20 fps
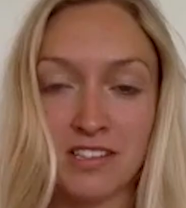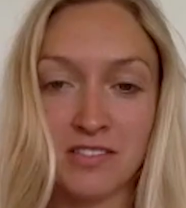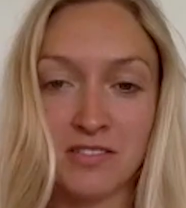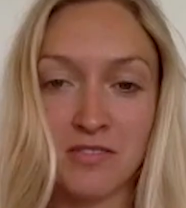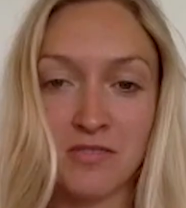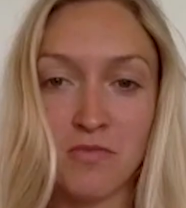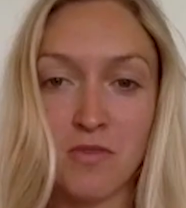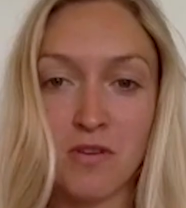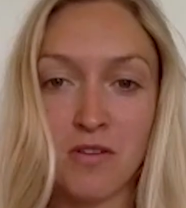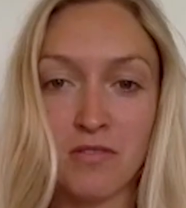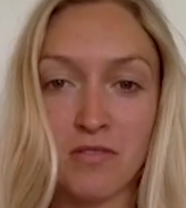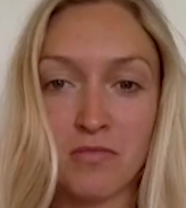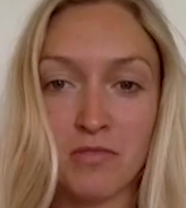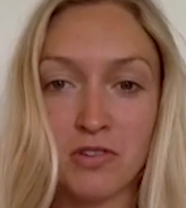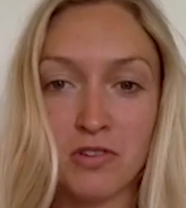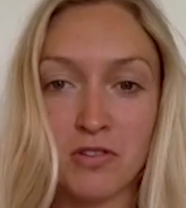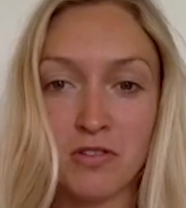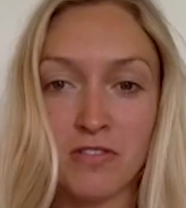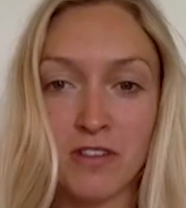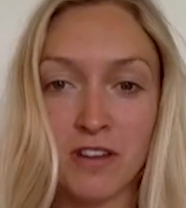So, what
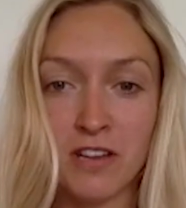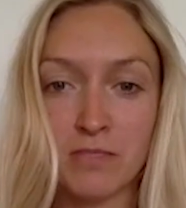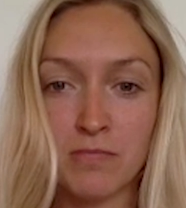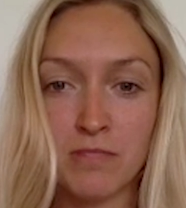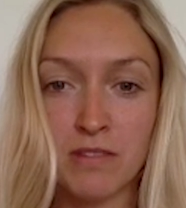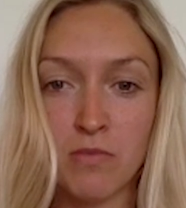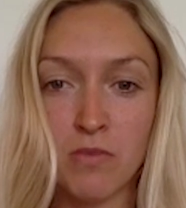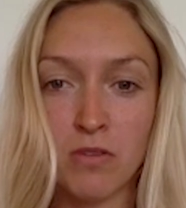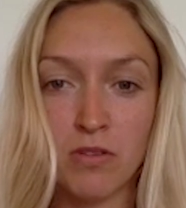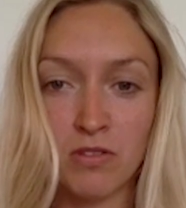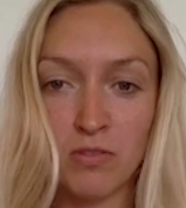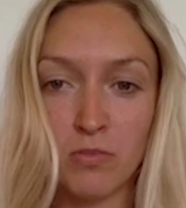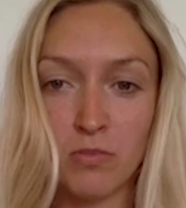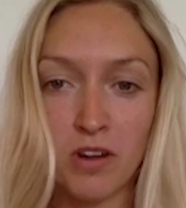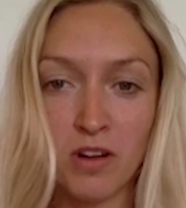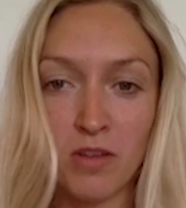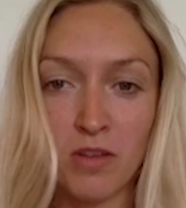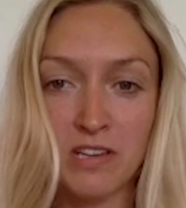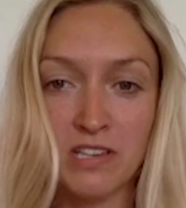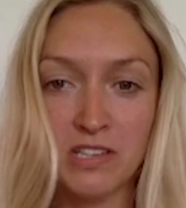would your advice be? What
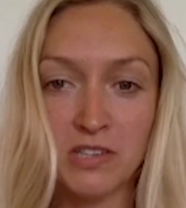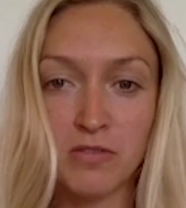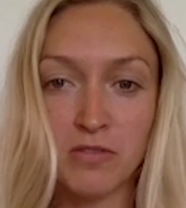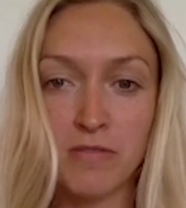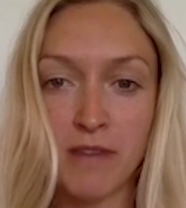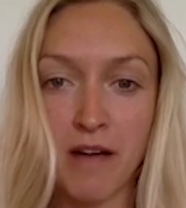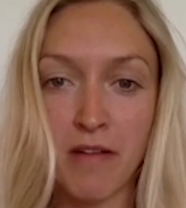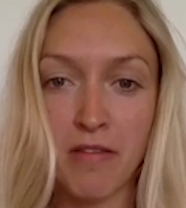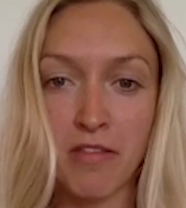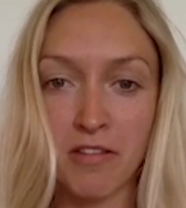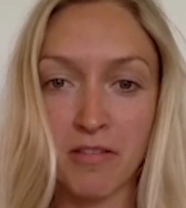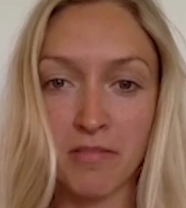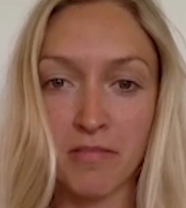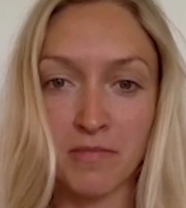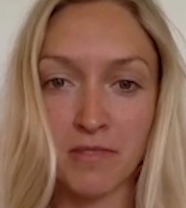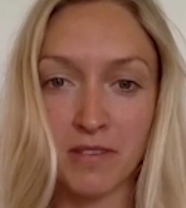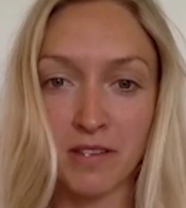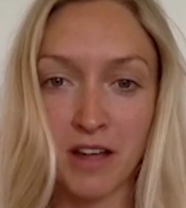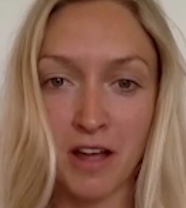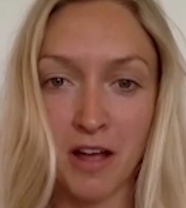what can we do about them?